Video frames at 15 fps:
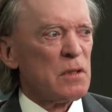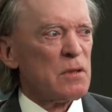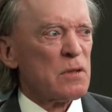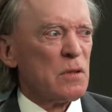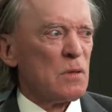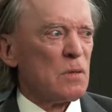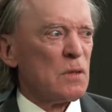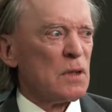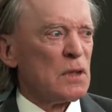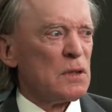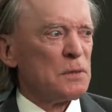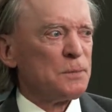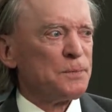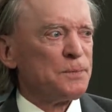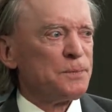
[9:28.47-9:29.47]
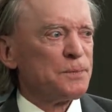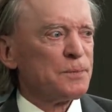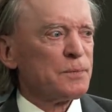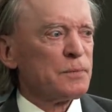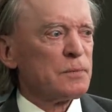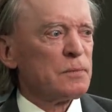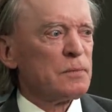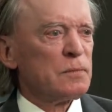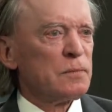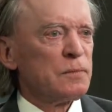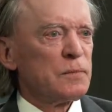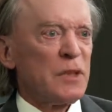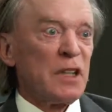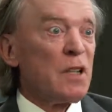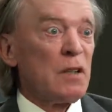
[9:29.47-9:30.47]
And so
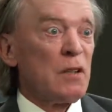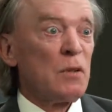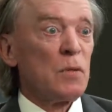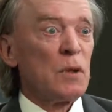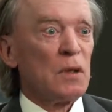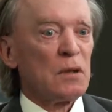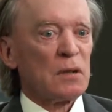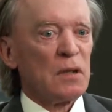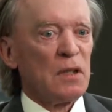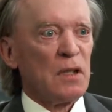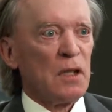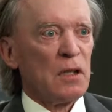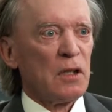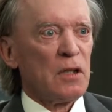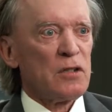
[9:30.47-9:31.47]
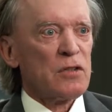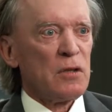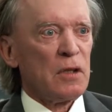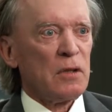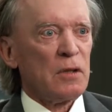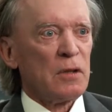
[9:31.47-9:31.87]
I didn't do well in the unconstrained